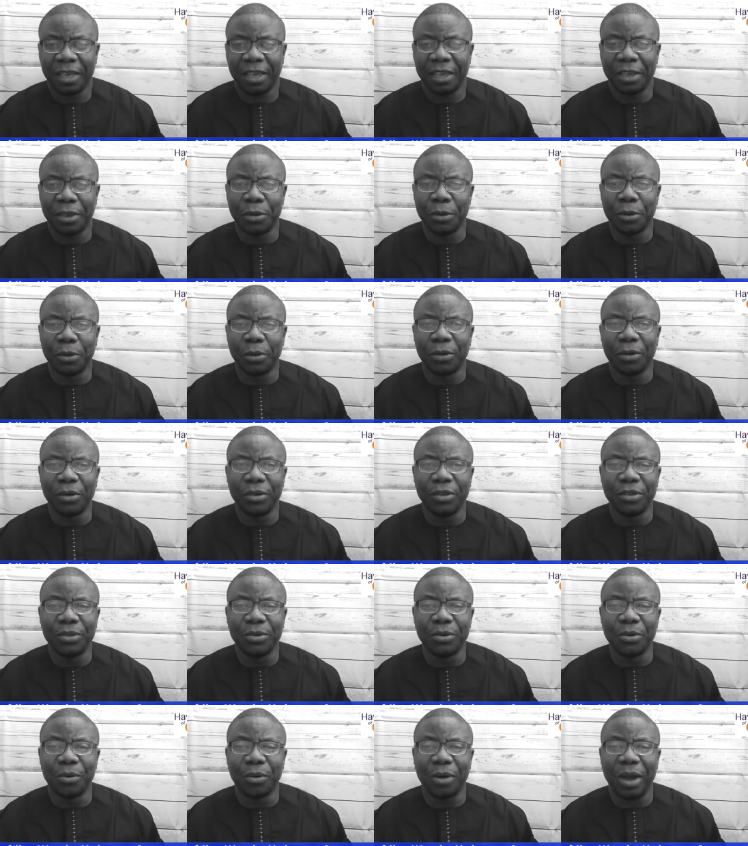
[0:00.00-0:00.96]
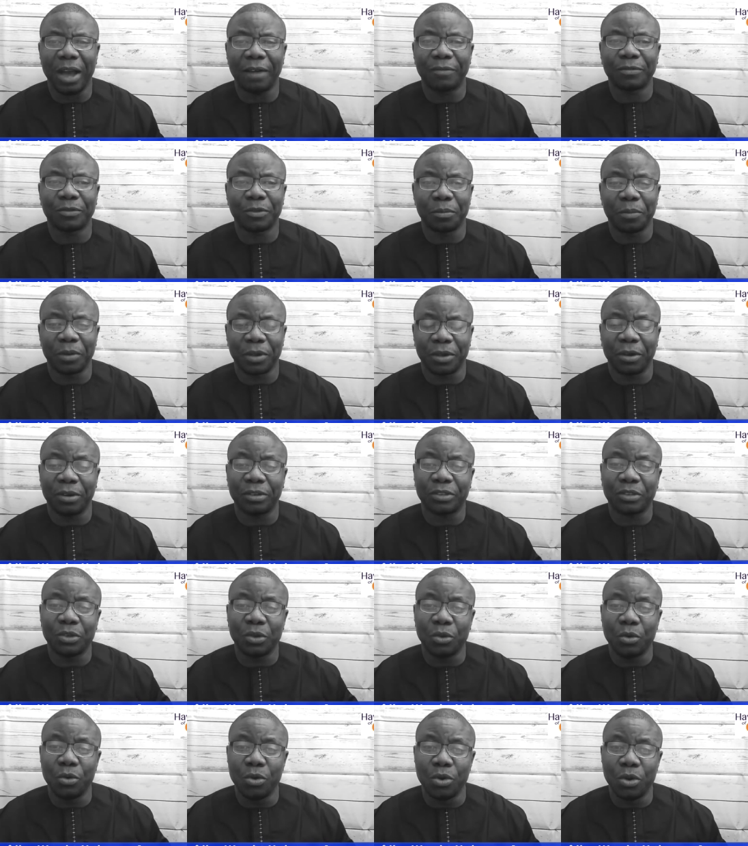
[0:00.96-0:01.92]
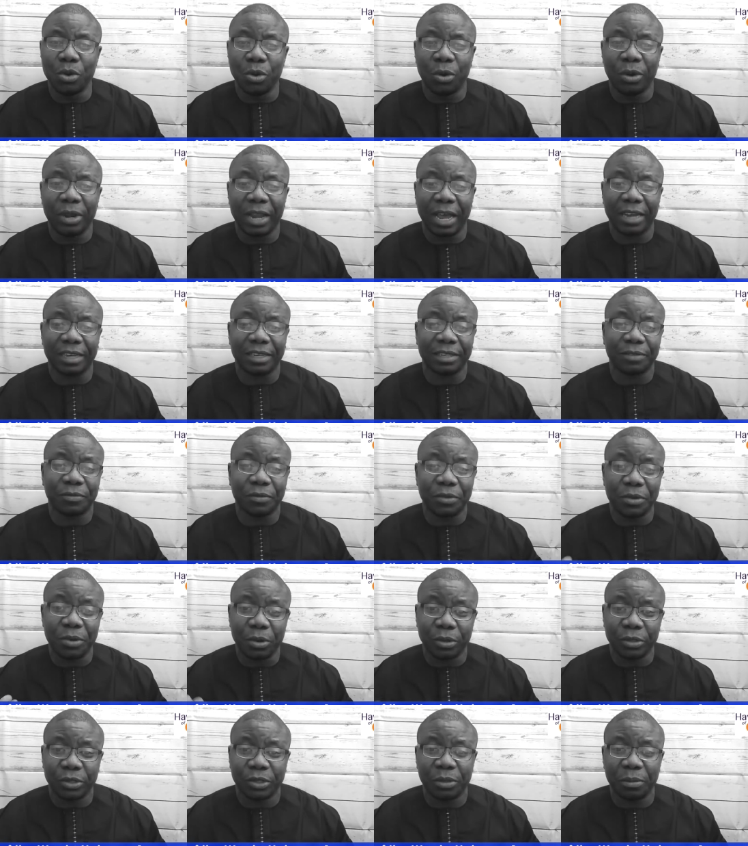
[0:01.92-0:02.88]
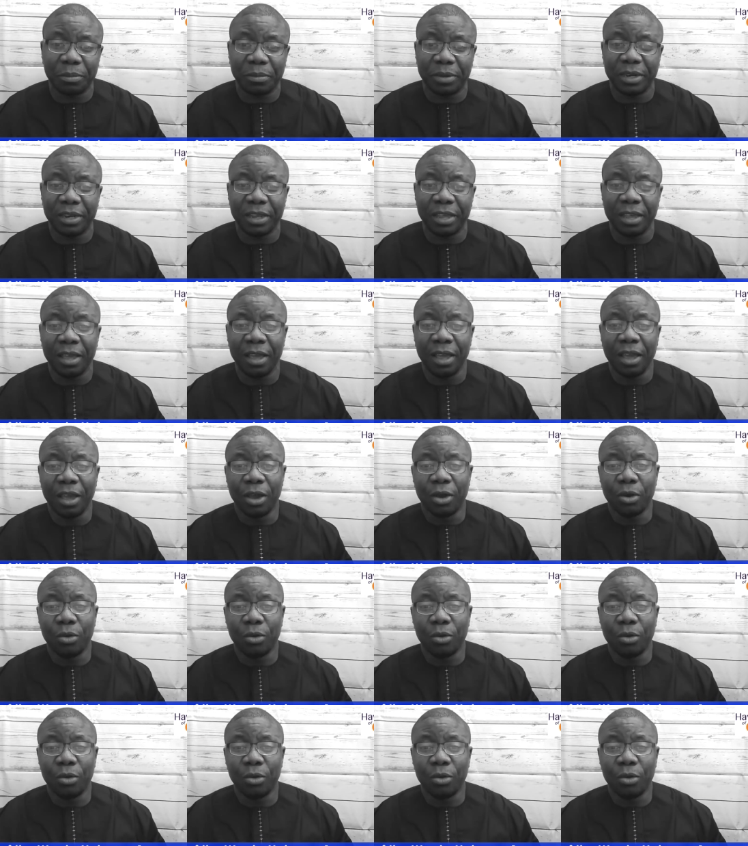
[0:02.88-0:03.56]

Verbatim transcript: You know, you have to, because you know that if you know somebody